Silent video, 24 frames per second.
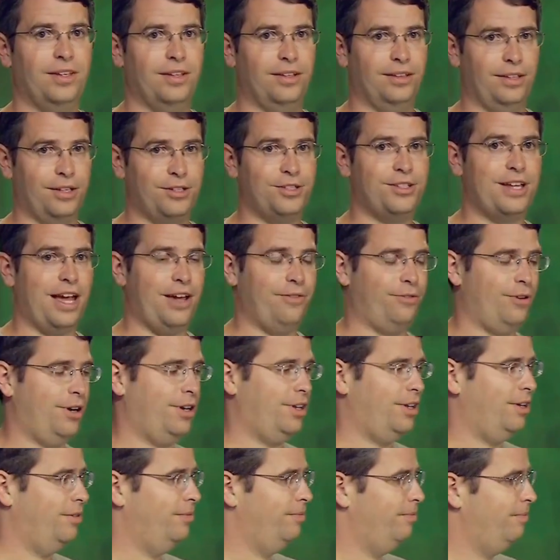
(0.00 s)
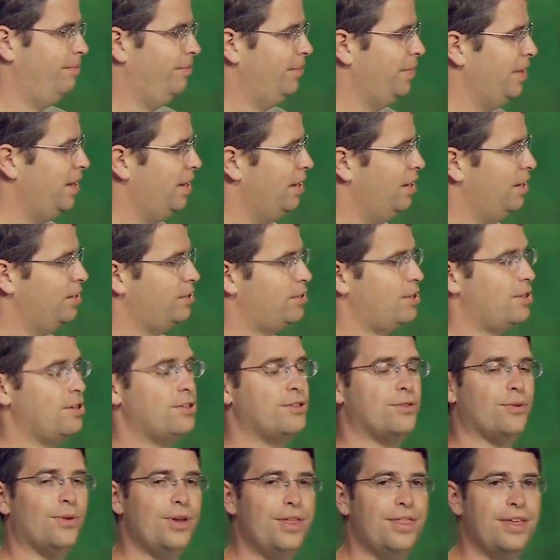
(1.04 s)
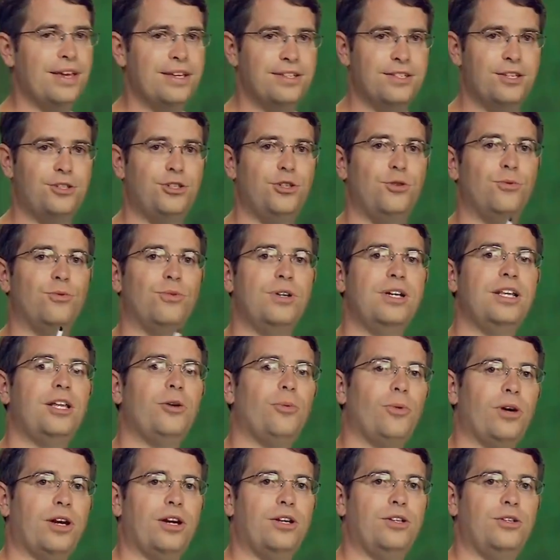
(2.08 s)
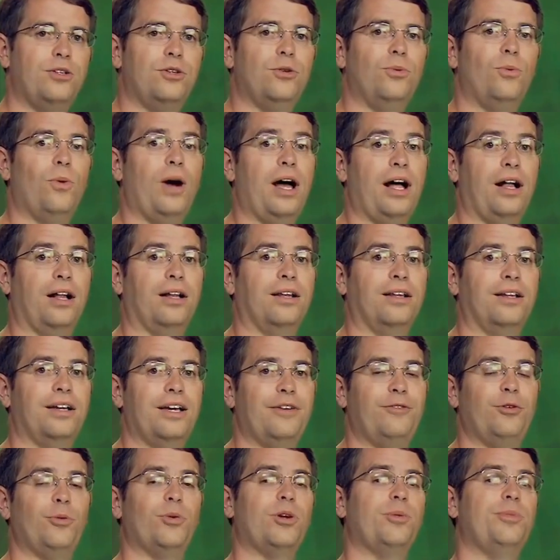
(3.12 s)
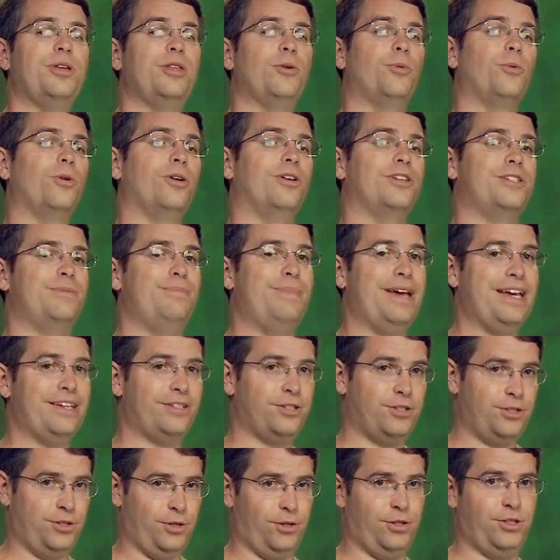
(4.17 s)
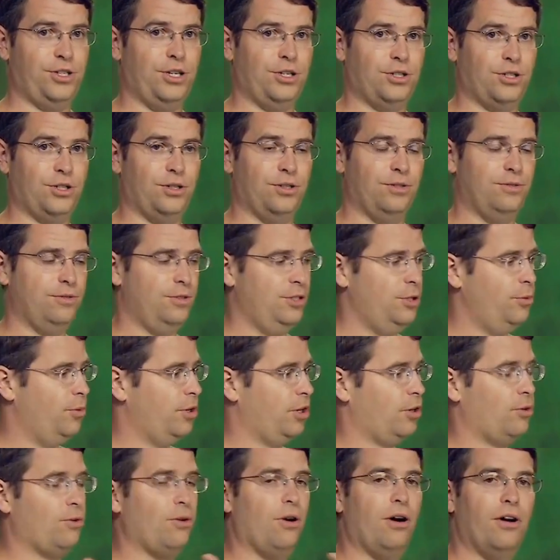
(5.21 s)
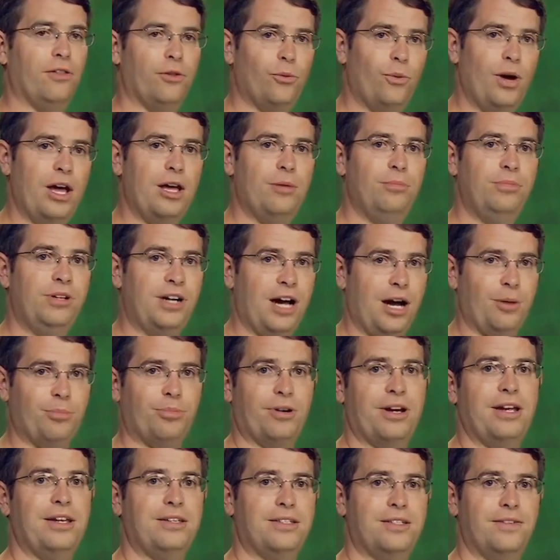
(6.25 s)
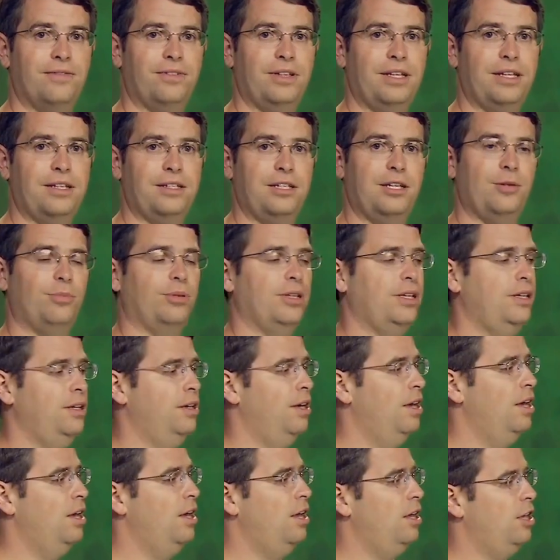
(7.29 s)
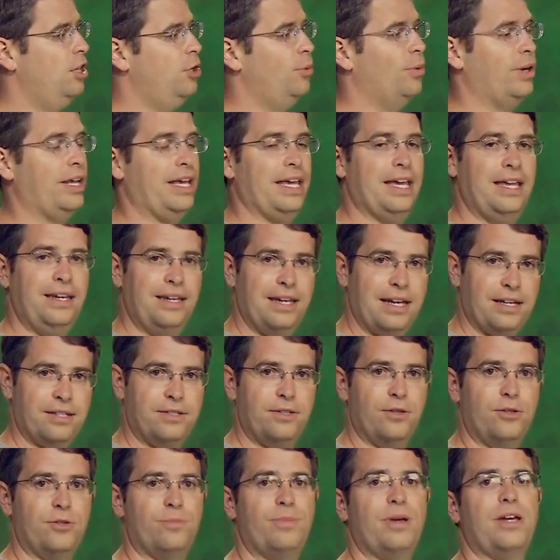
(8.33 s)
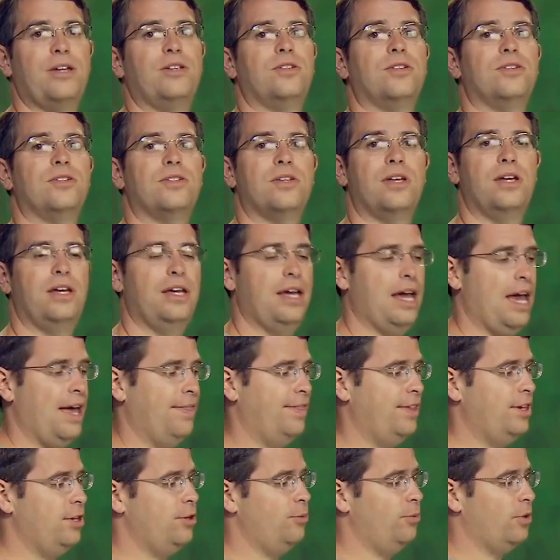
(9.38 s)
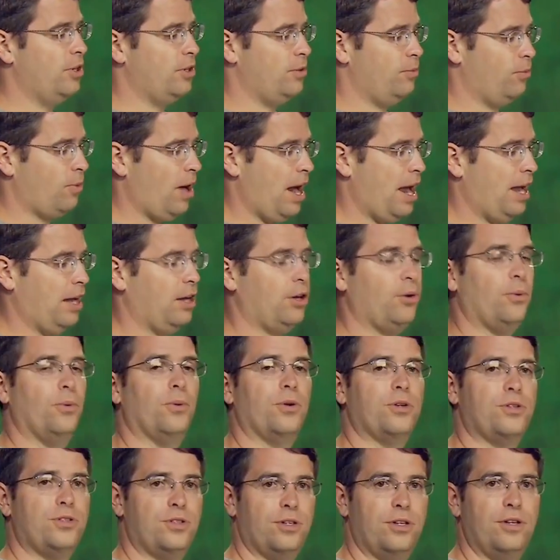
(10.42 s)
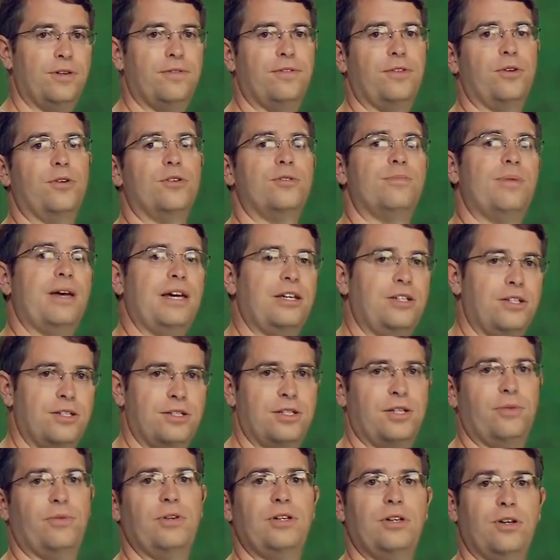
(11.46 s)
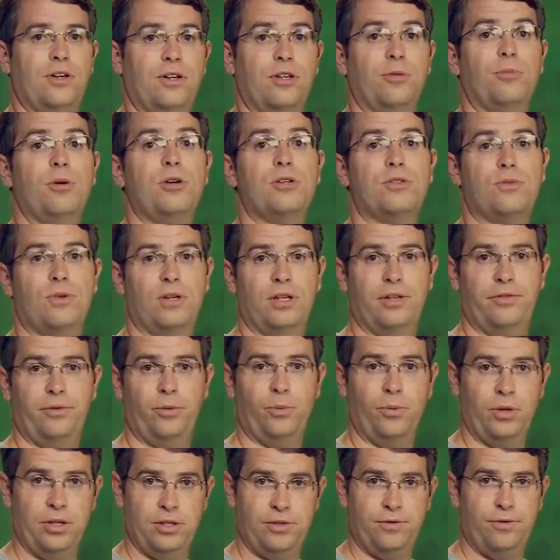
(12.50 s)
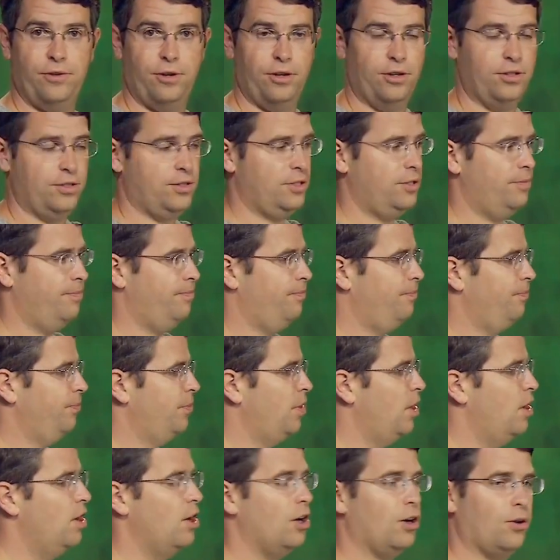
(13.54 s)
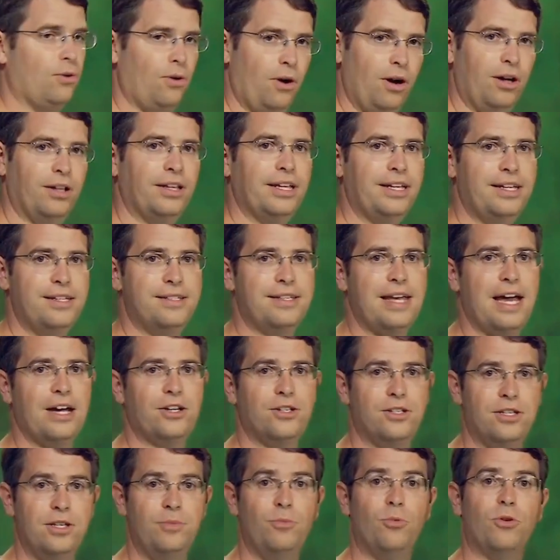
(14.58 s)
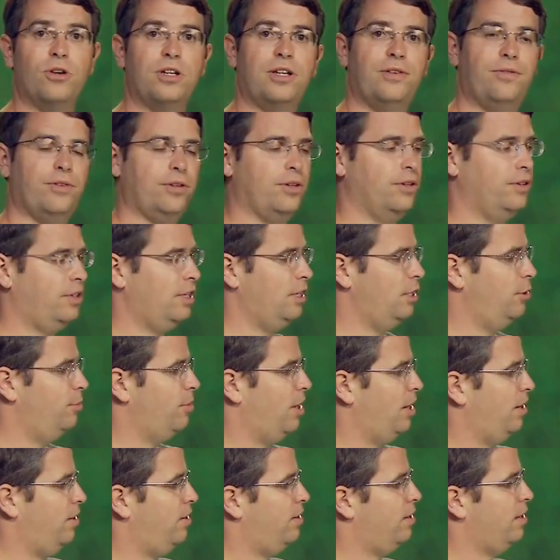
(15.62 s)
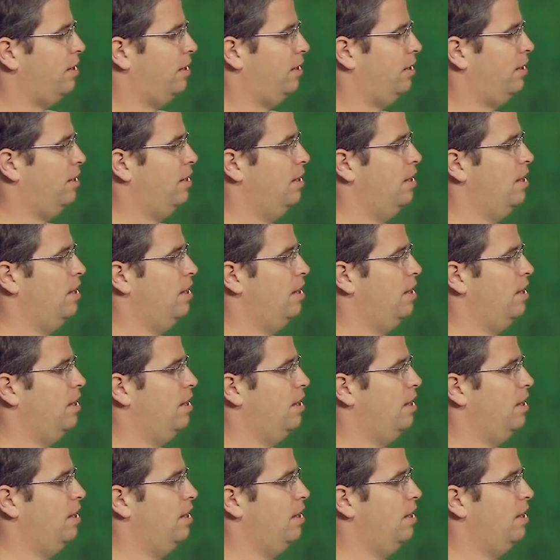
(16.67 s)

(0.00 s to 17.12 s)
Let's dive right in. So there's three things that you really want to do well if you want to be the world's best search engine. You want to crawl the web comprehensively and deeply, you want to index those pages, and then you want to rank or serve those pages and return the most relevant ones first. Crawling is actually more difficult than you might think.